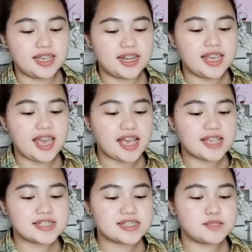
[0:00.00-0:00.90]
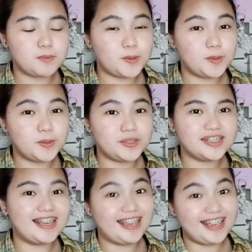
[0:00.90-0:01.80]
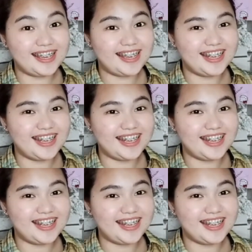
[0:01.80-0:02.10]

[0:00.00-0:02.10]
ask po, hehe.